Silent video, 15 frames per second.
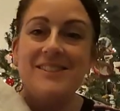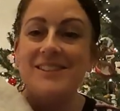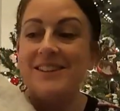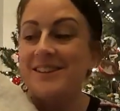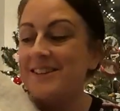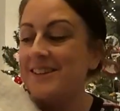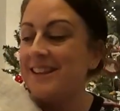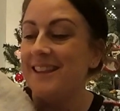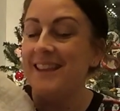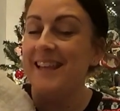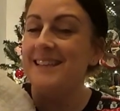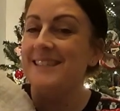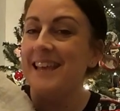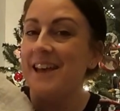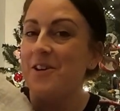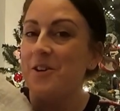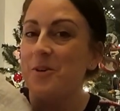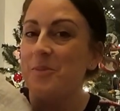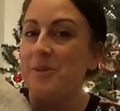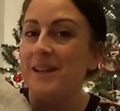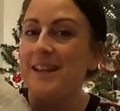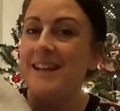So let's get
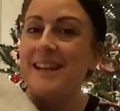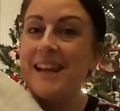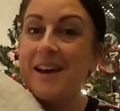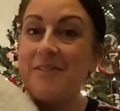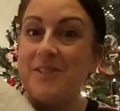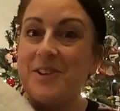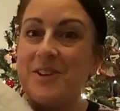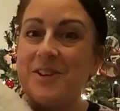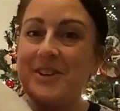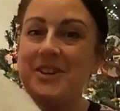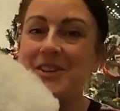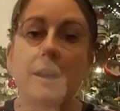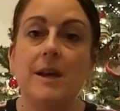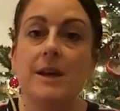opening and have a look.